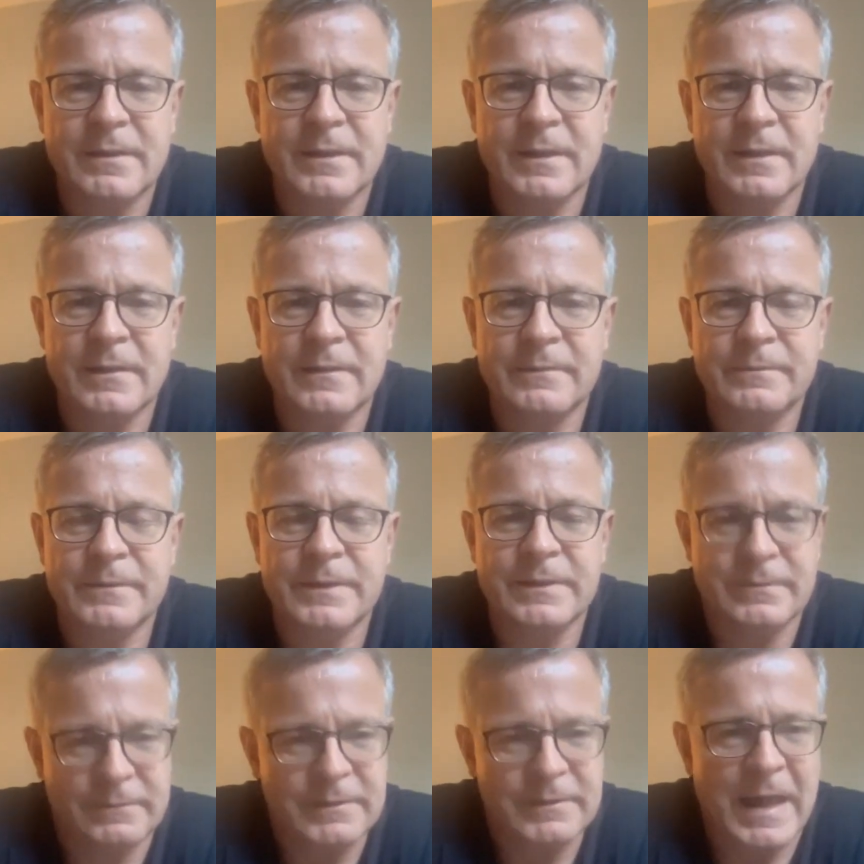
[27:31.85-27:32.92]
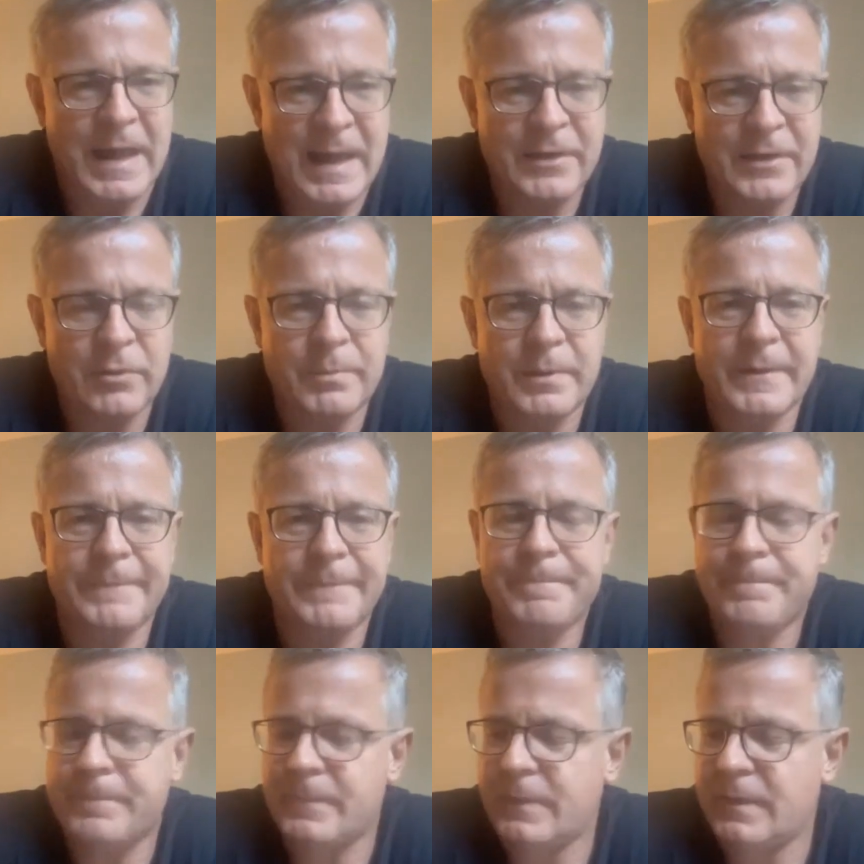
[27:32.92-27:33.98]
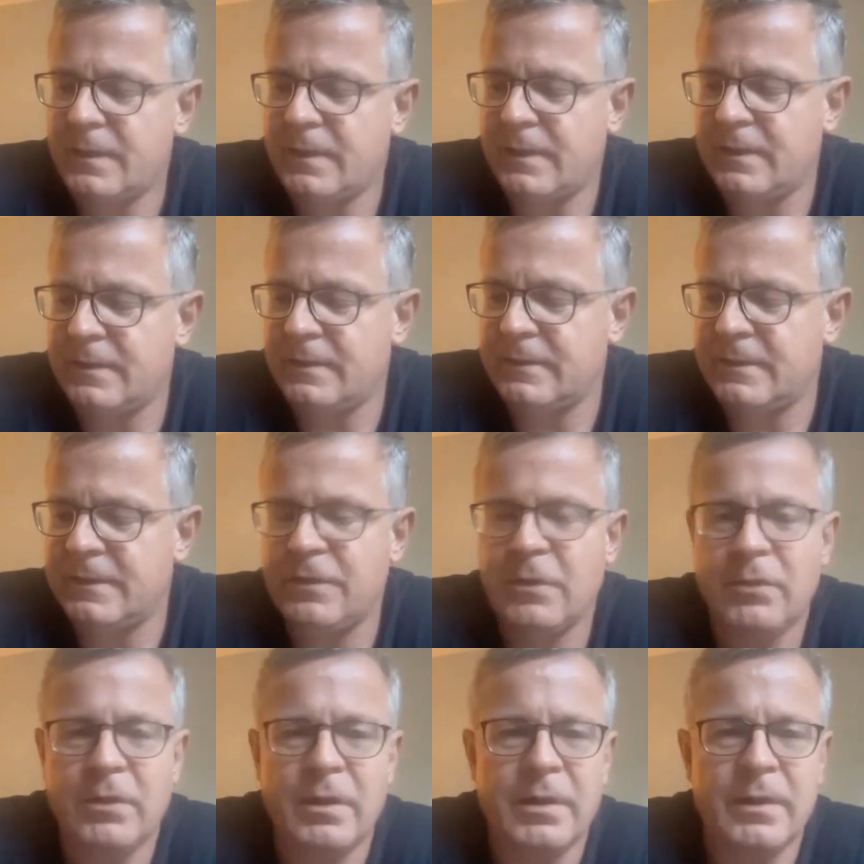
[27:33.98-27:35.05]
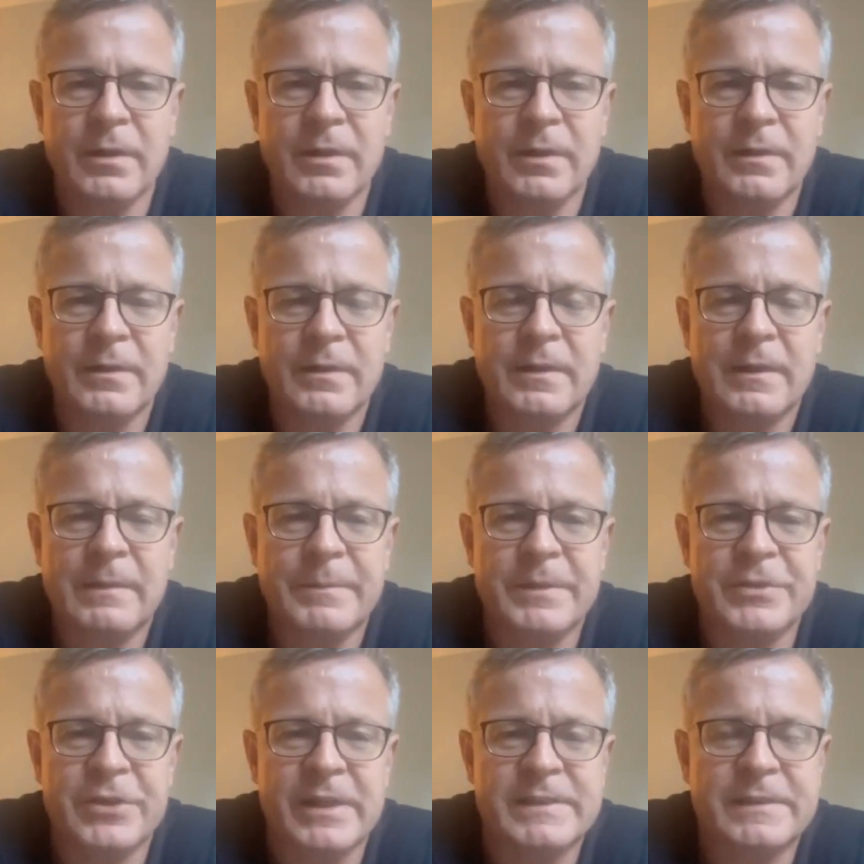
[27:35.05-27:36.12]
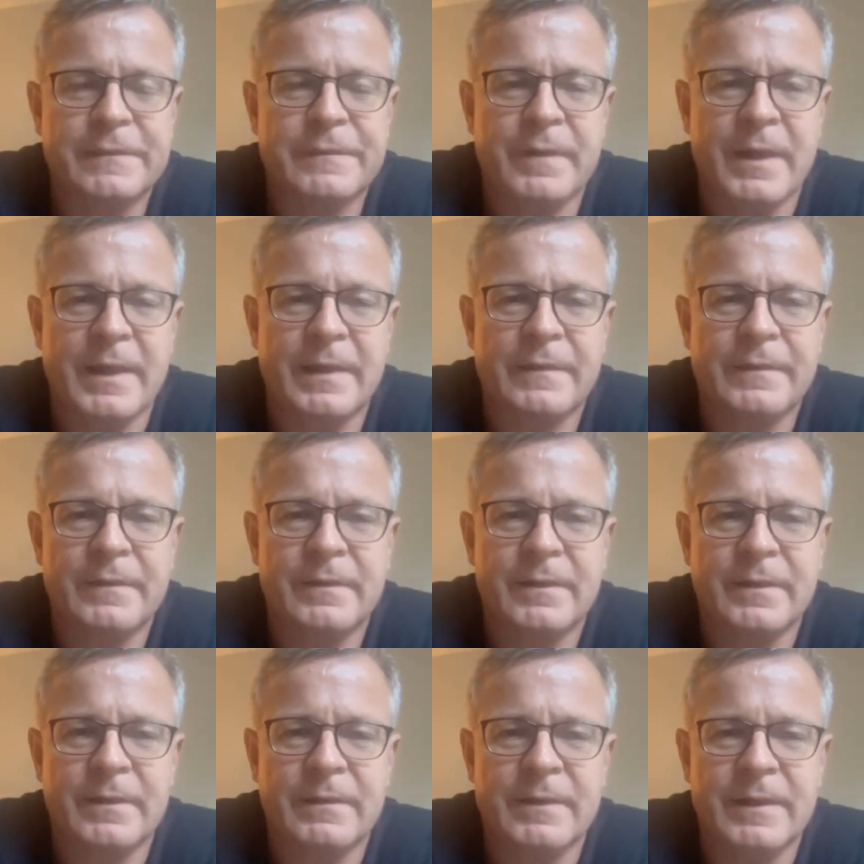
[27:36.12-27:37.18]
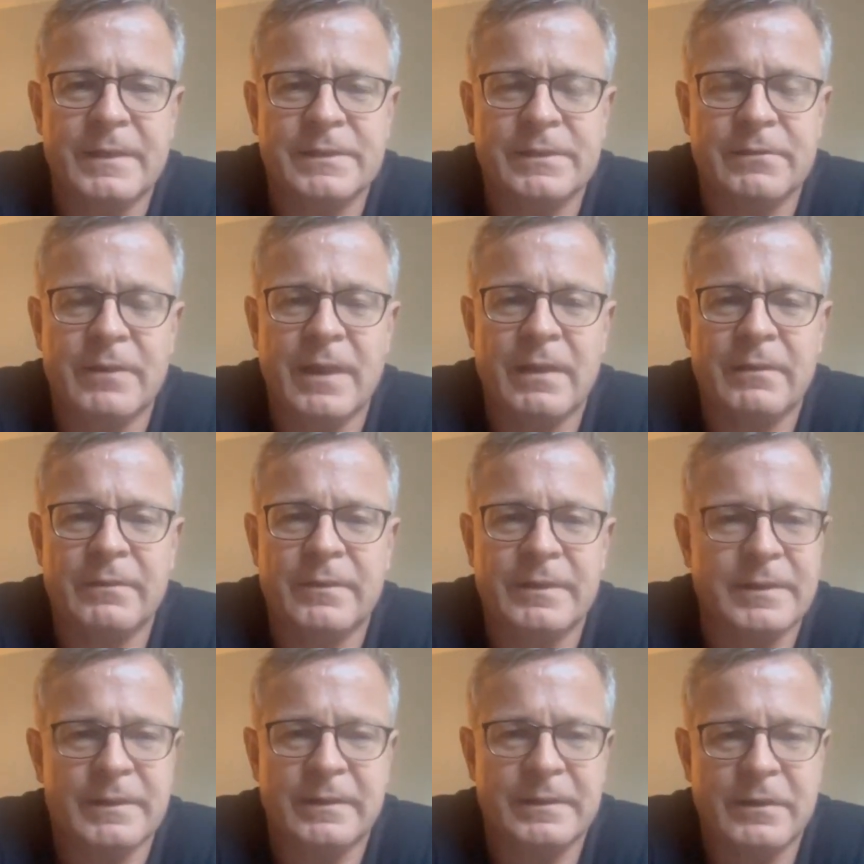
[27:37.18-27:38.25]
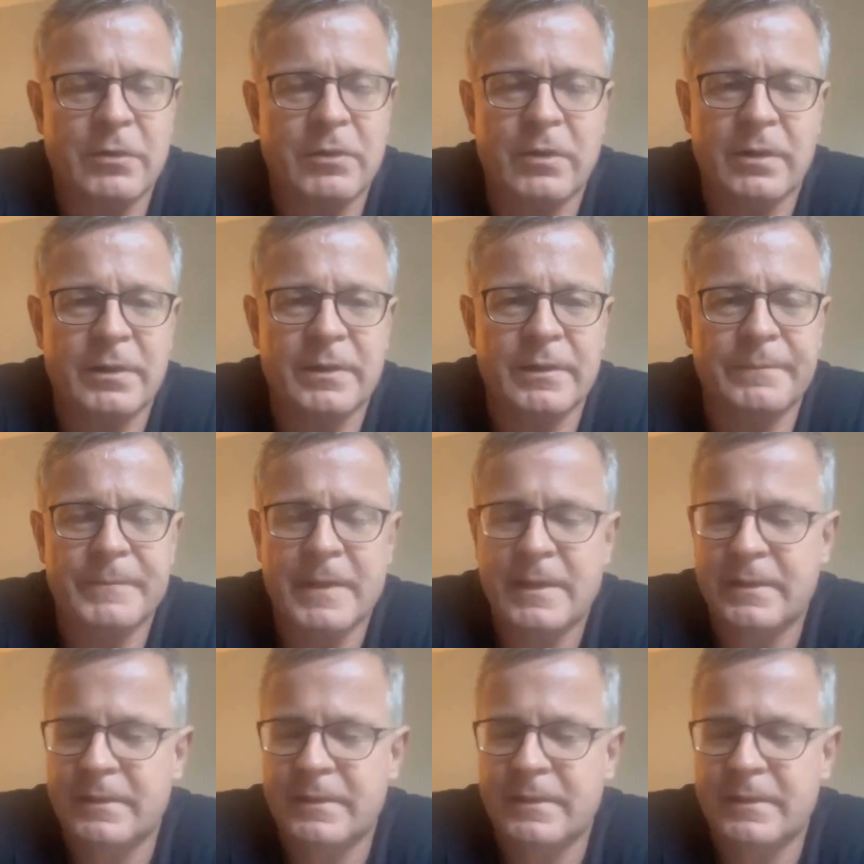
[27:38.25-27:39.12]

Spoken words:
arguably can no longer be justified as a ground, no longer